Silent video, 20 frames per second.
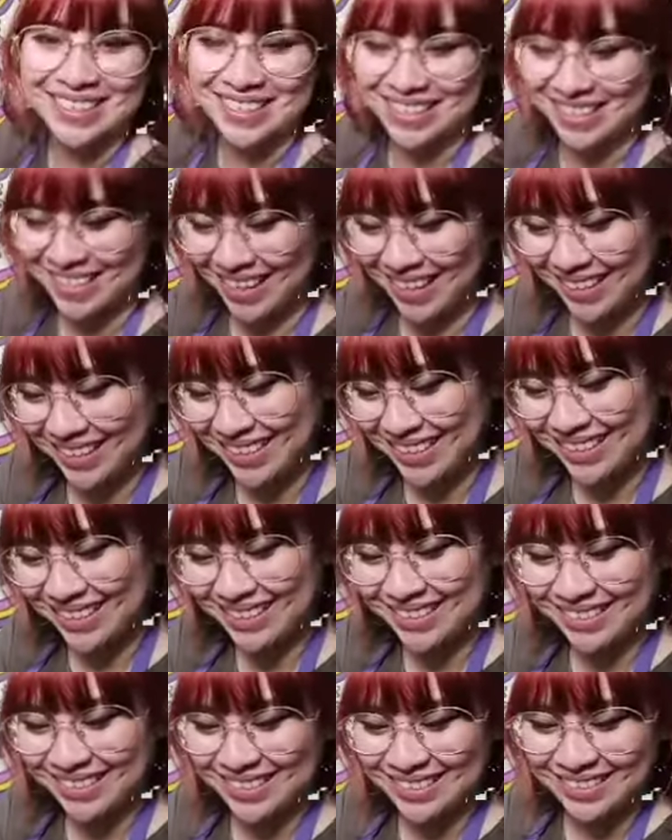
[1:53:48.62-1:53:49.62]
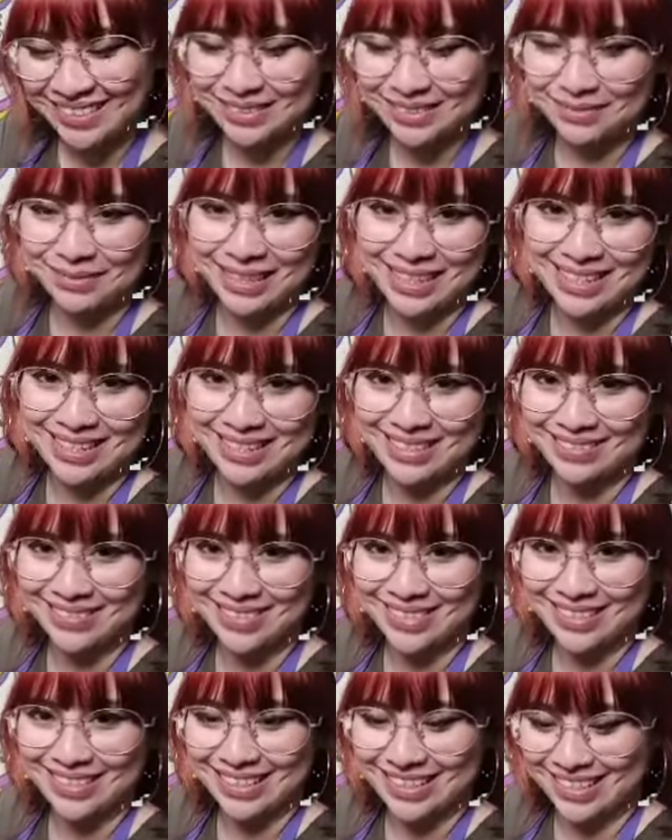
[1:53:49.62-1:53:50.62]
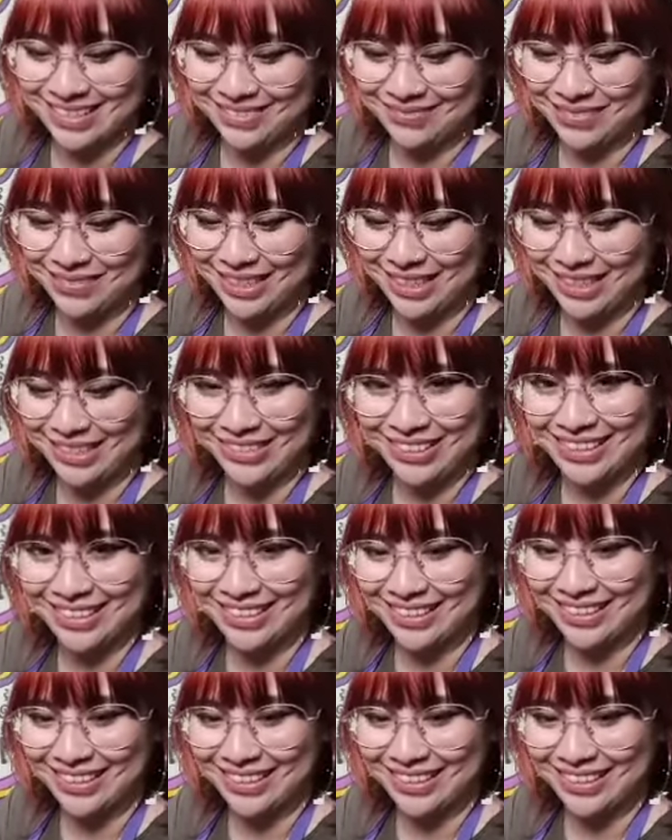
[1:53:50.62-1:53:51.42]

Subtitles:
like a mixture of orange and brown.